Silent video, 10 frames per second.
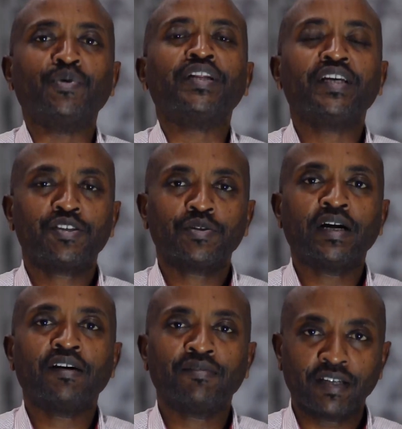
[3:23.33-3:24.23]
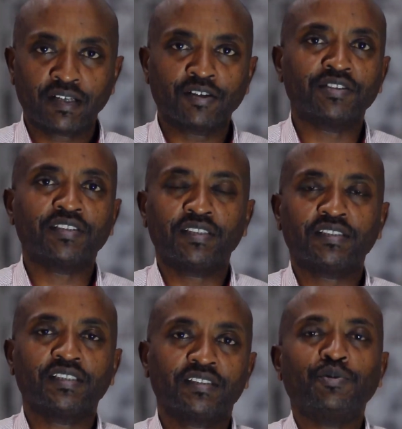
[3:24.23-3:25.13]
We need to have that
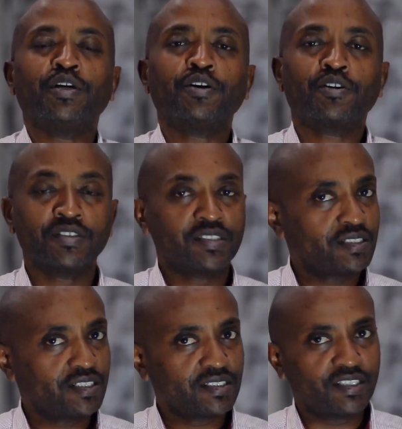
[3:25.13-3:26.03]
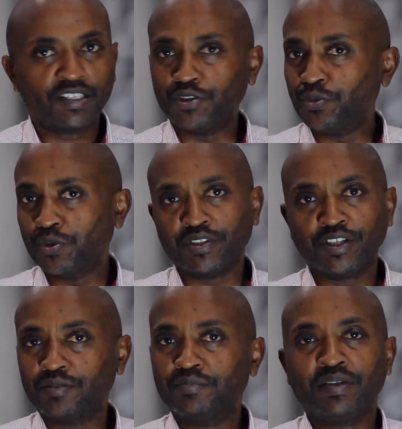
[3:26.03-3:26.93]
consistency. Without consistency, you will
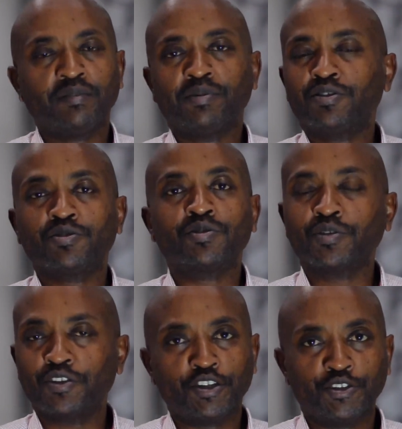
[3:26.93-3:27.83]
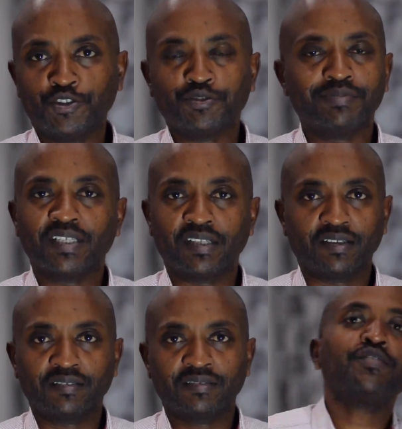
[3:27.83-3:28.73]
not be able to grow your YouTube
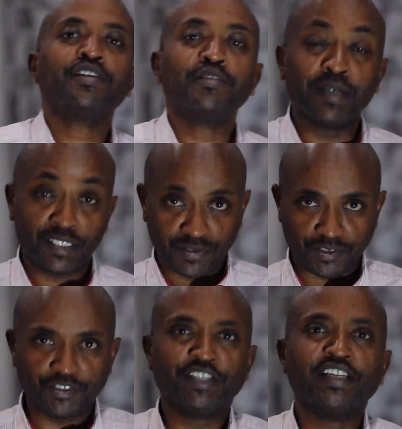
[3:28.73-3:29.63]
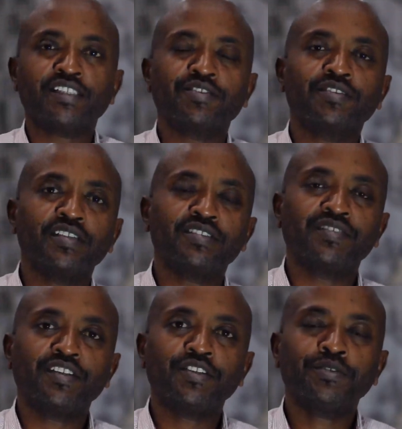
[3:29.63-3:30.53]
channel. Thank you very much for joining us on this
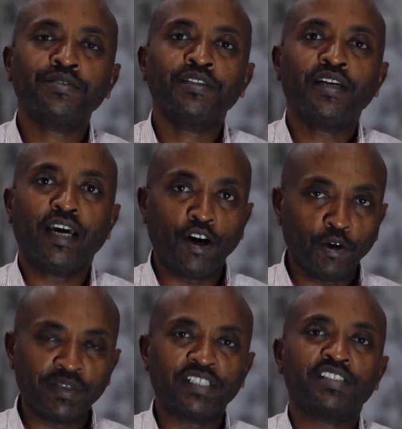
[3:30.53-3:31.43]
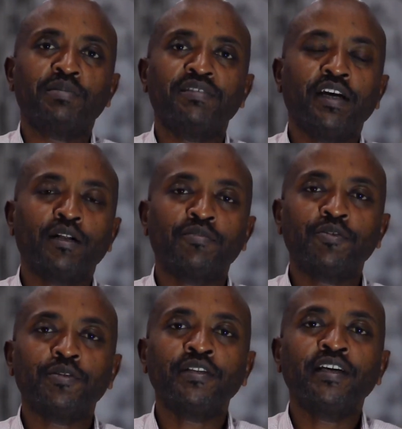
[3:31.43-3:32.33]
video. I hope it has been
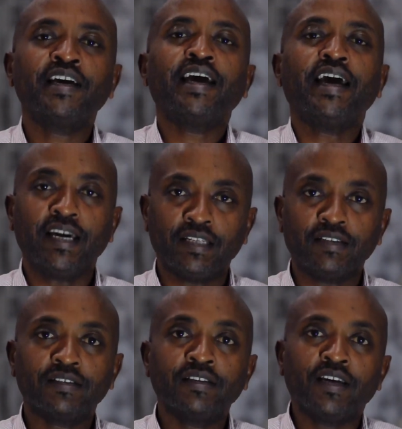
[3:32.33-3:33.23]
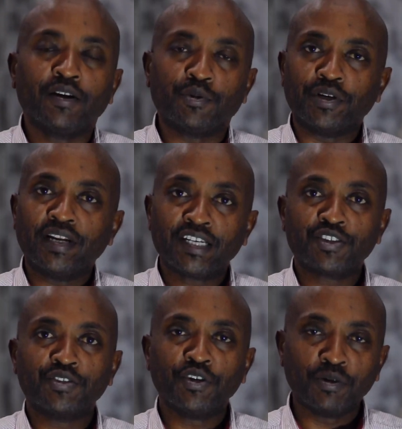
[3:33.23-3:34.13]
helpful and would
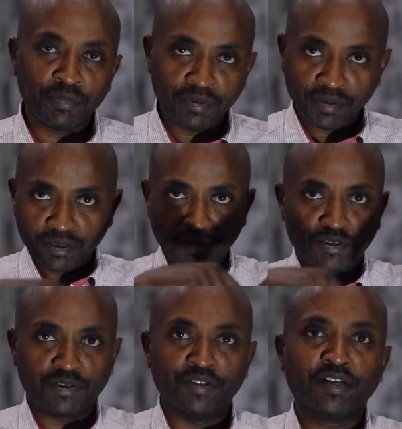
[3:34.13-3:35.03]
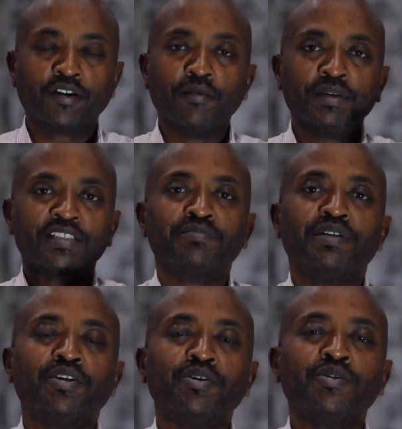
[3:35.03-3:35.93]
like to know in the comments
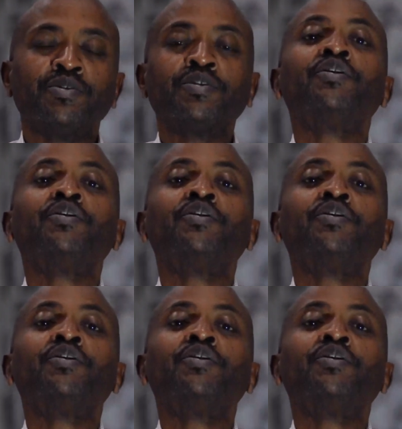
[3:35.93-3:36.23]
below